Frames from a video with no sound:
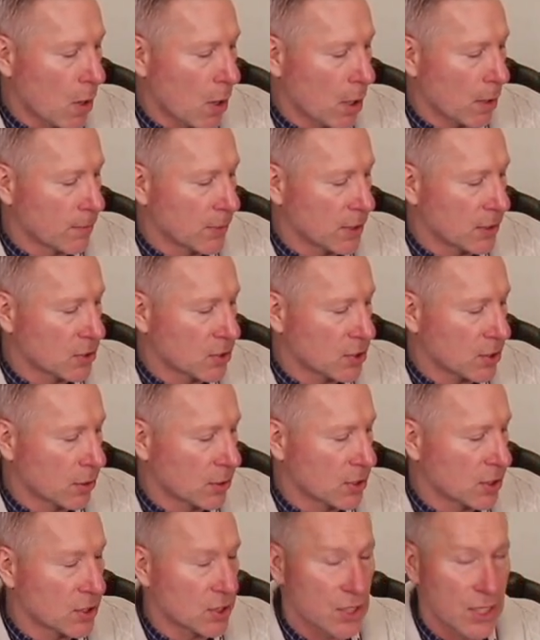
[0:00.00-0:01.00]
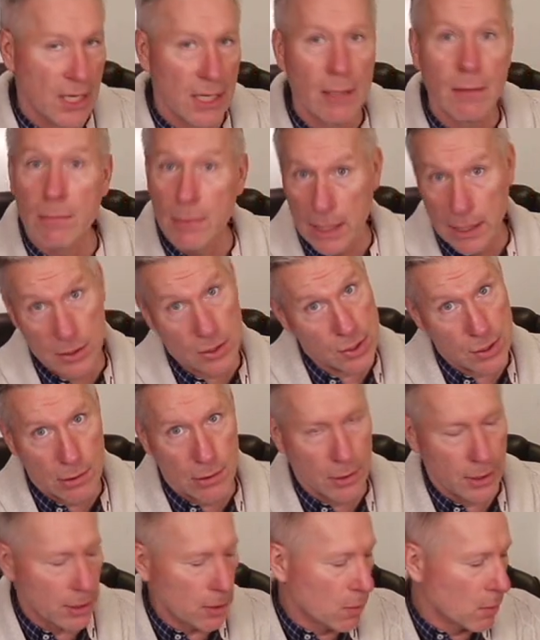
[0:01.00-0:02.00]
armed insurgency, that's
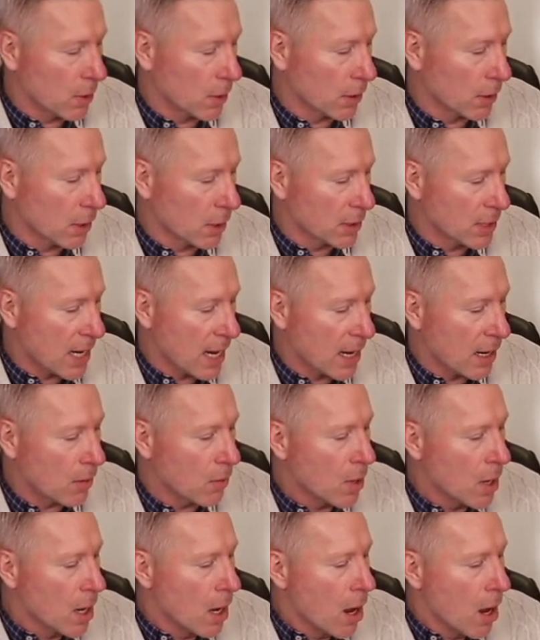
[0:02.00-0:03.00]
certainly going on now,